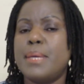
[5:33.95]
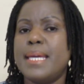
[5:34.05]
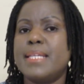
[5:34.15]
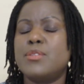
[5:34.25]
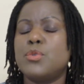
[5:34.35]

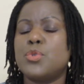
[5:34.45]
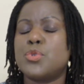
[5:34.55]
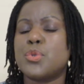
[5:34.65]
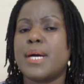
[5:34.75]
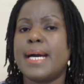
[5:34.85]
bid to
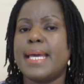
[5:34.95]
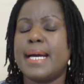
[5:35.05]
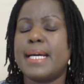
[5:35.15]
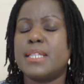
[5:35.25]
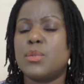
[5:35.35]
try
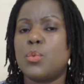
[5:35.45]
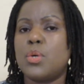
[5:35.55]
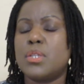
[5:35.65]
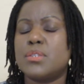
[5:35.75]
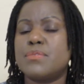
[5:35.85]
and
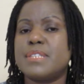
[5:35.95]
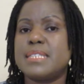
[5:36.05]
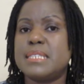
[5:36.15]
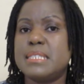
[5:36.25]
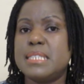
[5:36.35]
ward off the
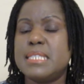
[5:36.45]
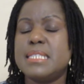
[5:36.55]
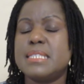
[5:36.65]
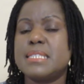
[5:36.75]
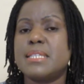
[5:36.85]
disease,